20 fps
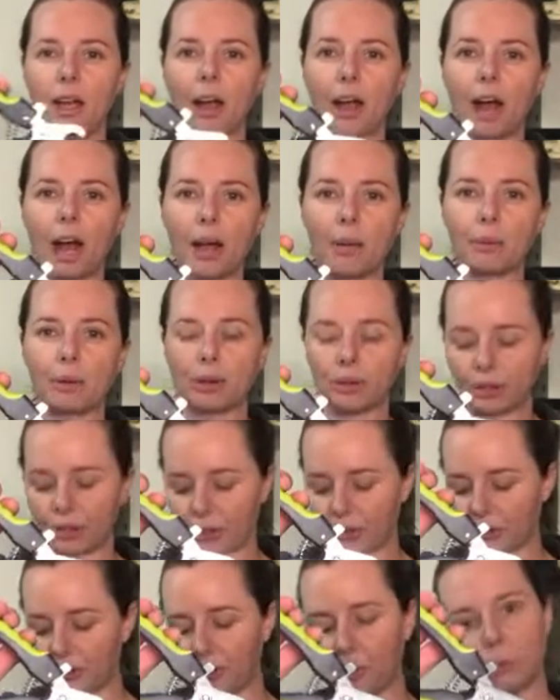I'm going to
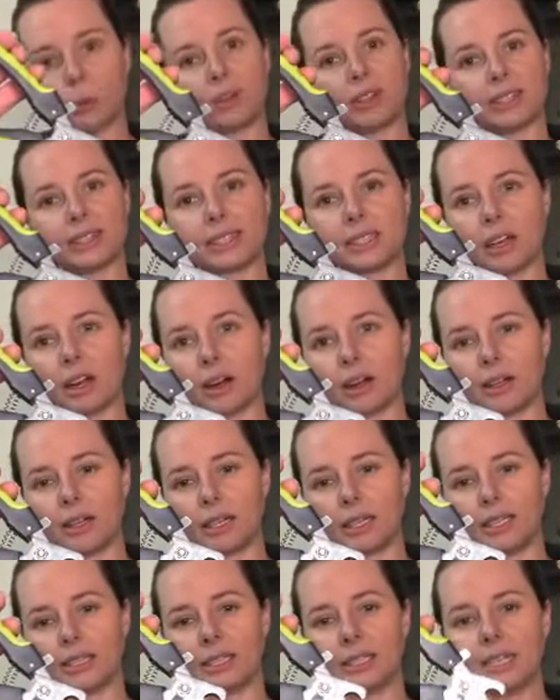go with the
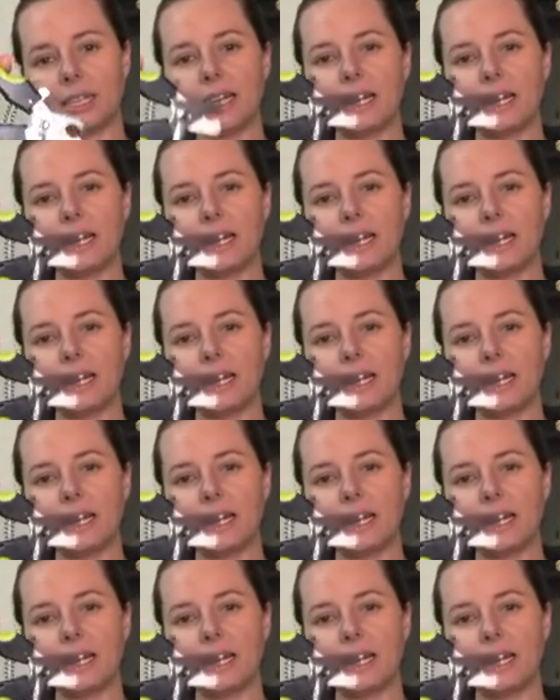Stylet.